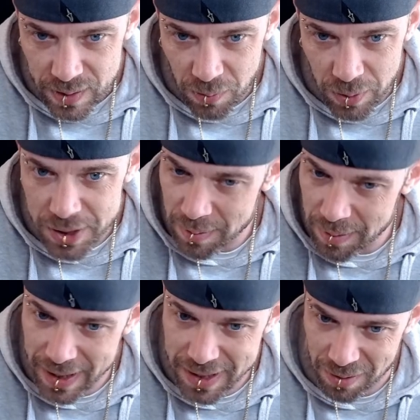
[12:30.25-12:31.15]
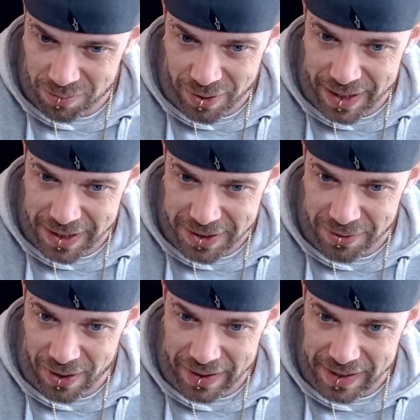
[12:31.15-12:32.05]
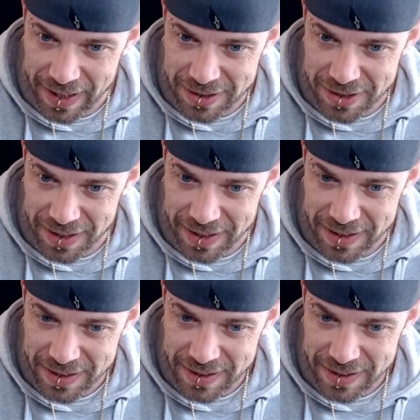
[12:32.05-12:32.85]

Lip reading: which some of these I really do like, actually.